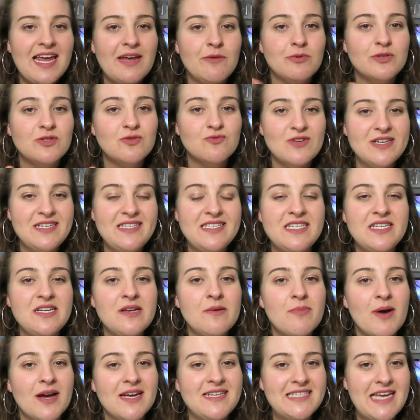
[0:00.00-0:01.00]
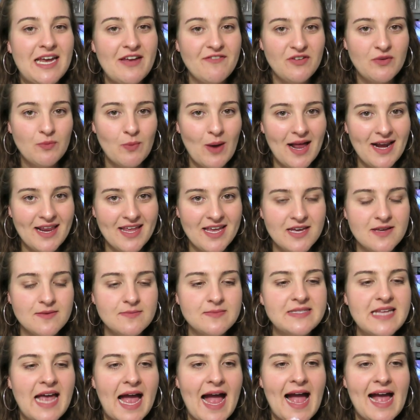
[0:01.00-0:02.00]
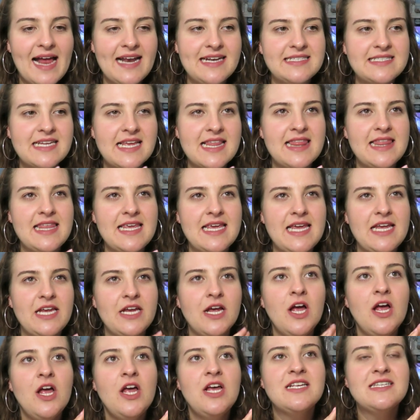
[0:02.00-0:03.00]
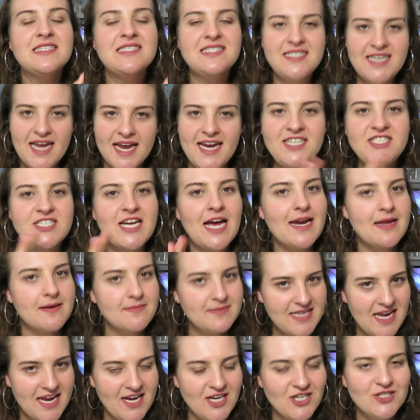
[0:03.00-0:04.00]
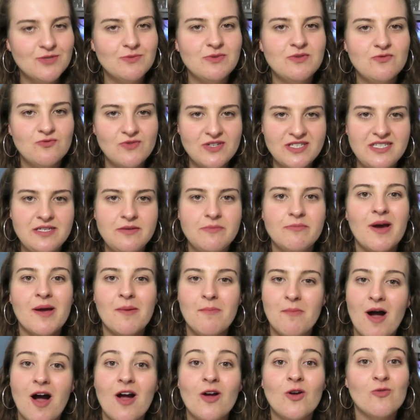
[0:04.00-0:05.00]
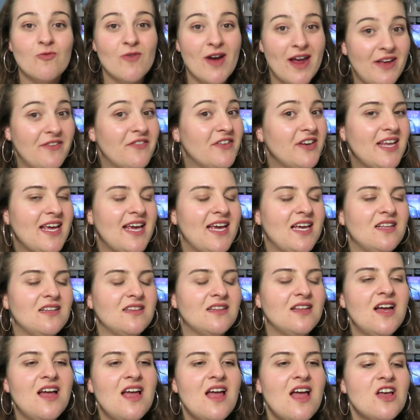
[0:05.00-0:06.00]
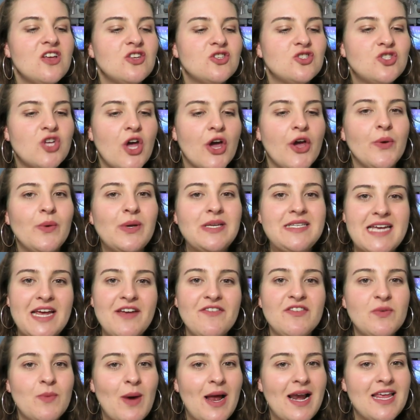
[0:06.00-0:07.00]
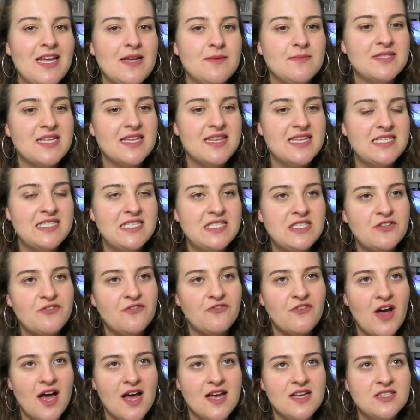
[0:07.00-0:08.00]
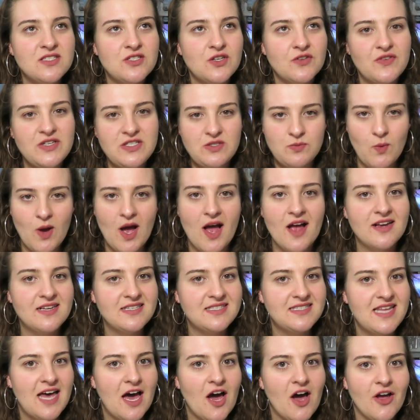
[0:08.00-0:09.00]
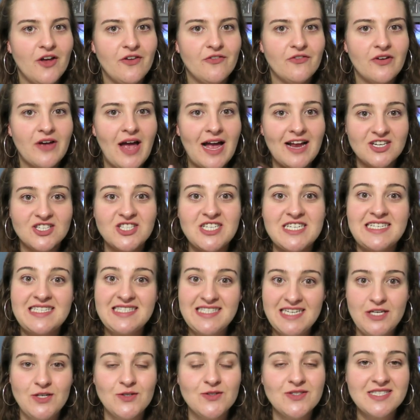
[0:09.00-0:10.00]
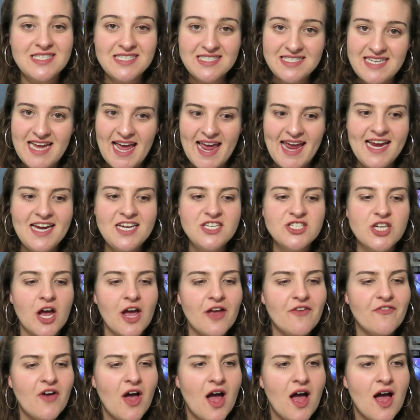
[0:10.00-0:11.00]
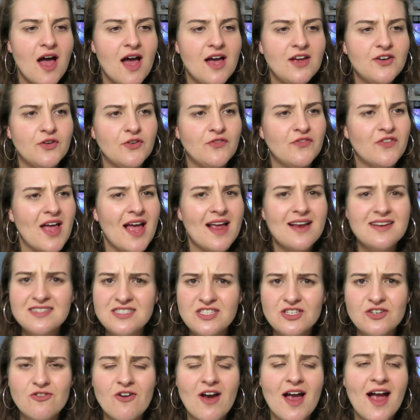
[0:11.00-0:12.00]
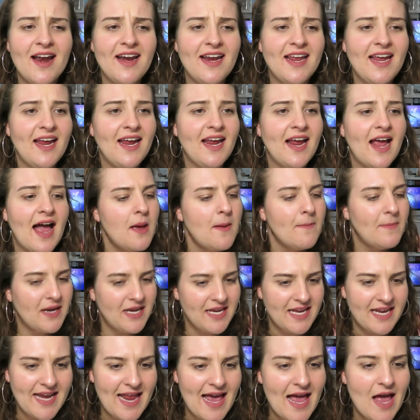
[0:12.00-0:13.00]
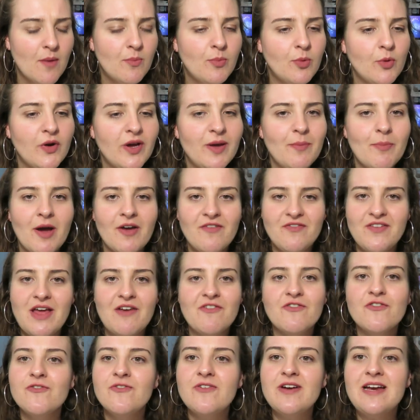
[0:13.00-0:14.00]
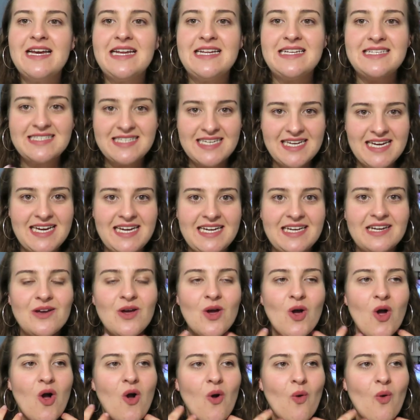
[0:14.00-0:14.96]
It was written by David Walliams and the stage adaptation was written by Mark Ravenhill. So David Walliams, this is the first of his works that I've actually seen on stage. I've heard of Gangsta Granny, Billionaire Boy, but I've never really seen